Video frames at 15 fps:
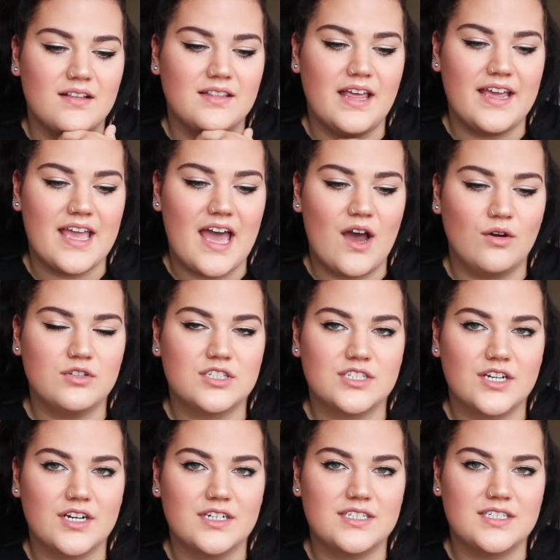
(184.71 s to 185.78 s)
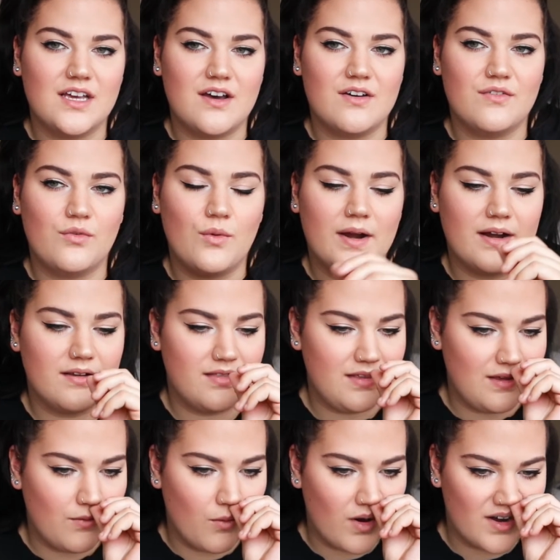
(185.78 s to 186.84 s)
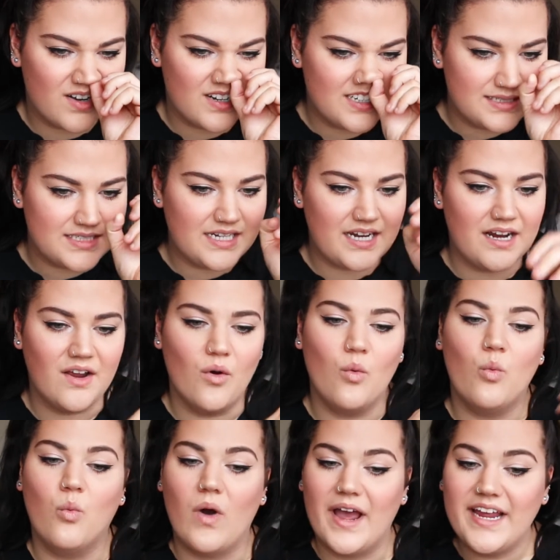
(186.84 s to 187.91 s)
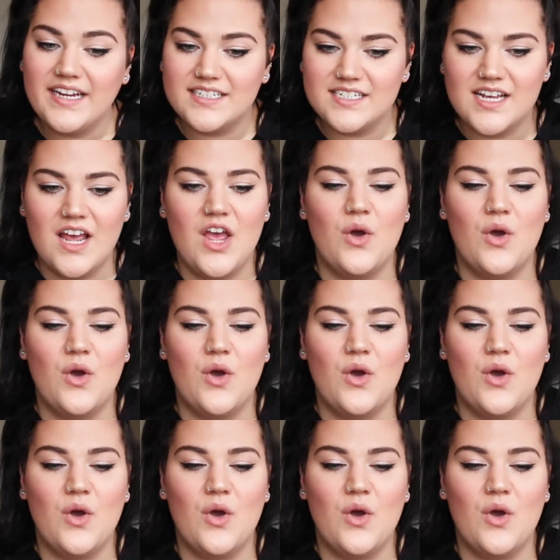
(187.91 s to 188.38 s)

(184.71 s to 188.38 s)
like outskirts of where the water is sitting white,